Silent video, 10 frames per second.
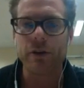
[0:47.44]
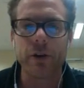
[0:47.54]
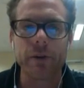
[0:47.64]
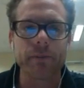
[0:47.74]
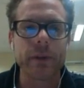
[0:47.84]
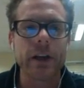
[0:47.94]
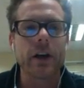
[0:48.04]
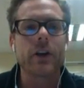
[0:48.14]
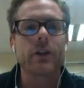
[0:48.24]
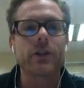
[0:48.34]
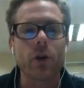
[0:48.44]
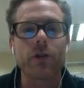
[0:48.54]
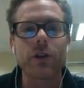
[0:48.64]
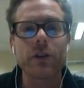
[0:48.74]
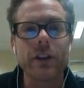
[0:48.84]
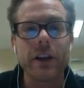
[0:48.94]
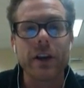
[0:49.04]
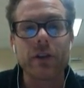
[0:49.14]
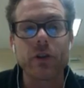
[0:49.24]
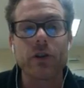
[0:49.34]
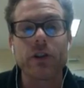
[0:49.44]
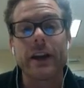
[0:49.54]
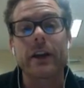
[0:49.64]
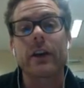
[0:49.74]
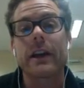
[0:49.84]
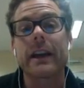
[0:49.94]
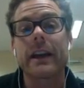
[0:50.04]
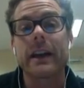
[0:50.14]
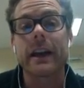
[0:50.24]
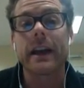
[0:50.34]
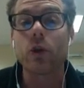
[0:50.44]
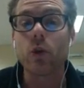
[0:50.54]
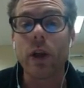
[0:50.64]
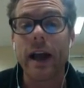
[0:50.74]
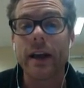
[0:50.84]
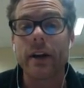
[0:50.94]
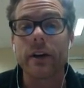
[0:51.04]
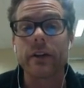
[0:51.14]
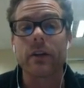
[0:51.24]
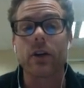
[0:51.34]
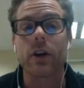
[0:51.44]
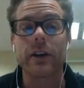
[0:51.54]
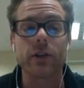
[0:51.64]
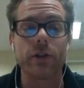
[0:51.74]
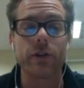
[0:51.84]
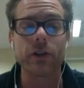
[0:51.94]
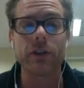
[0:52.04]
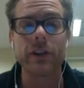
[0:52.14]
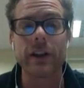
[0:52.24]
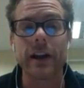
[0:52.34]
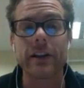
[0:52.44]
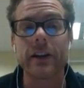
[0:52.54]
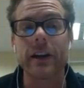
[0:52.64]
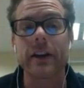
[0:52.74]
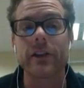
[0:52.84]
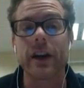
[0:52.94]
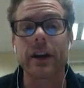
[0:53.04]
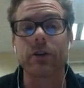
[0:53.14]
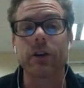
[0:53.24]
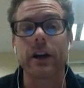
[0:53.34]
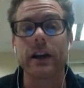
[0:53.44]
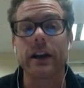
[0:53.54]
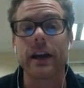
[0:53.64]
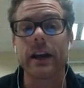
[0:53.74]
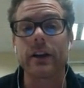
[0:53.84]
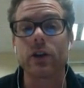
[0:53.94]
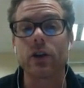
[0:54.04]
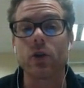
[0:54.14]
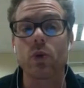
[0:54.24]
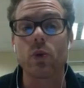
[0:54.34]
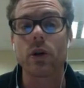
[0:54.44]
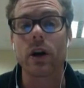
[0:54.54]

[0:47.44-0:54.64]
it. So first thing that you have to do is like getting a Google add-on. All right, so the first thing that I did is I created a new